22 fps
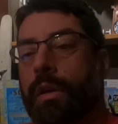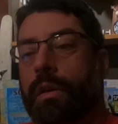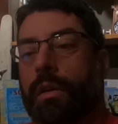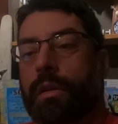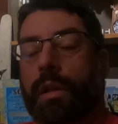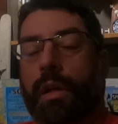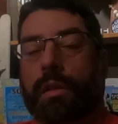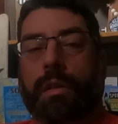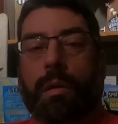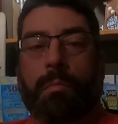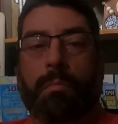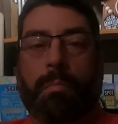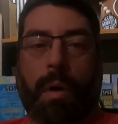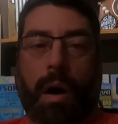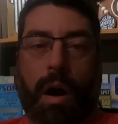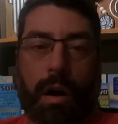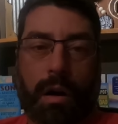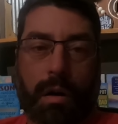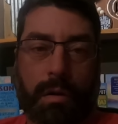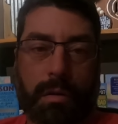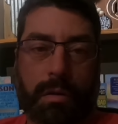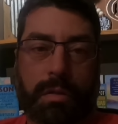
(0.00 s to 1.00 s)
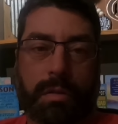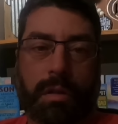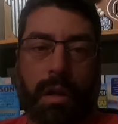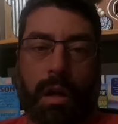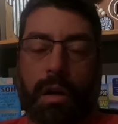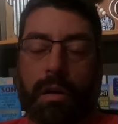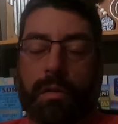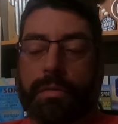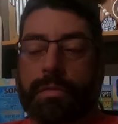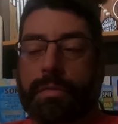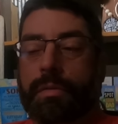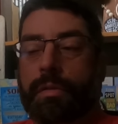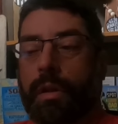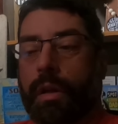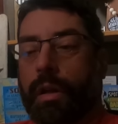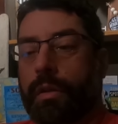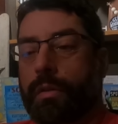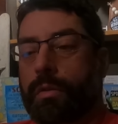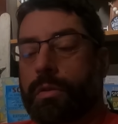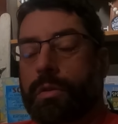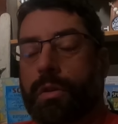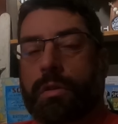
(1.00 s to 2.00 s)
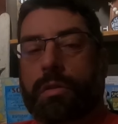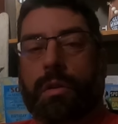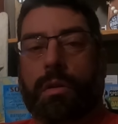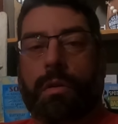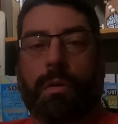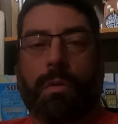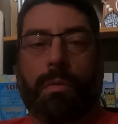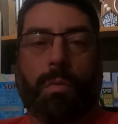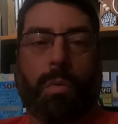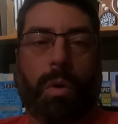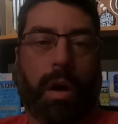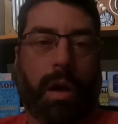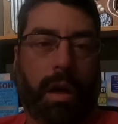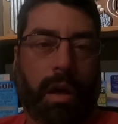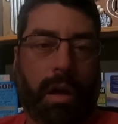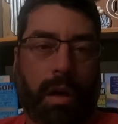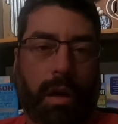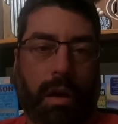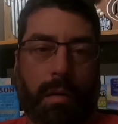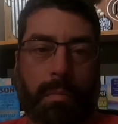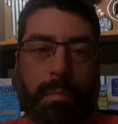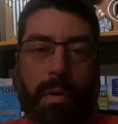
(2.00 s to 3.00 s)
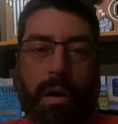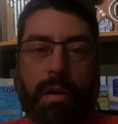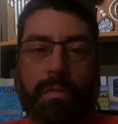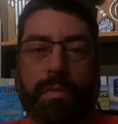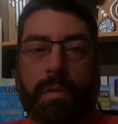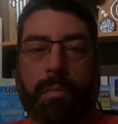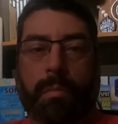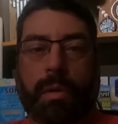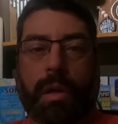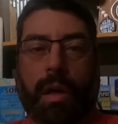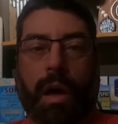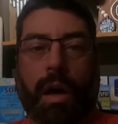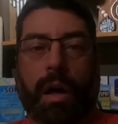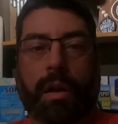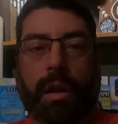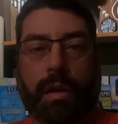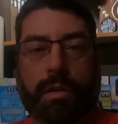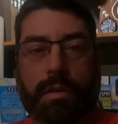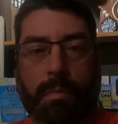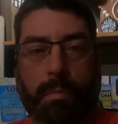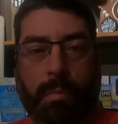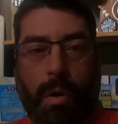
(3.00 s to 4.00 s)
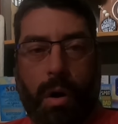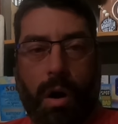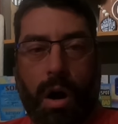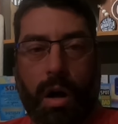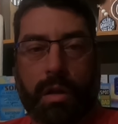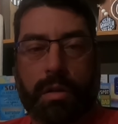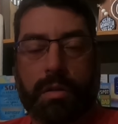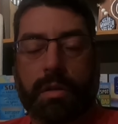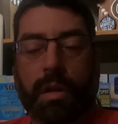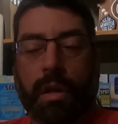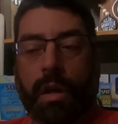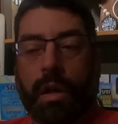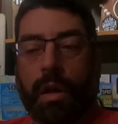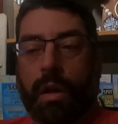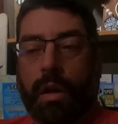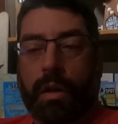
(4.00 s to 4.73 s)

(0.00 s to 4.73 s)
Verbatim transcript: you let them borrow stuff, and you just go way above and beyond as a boss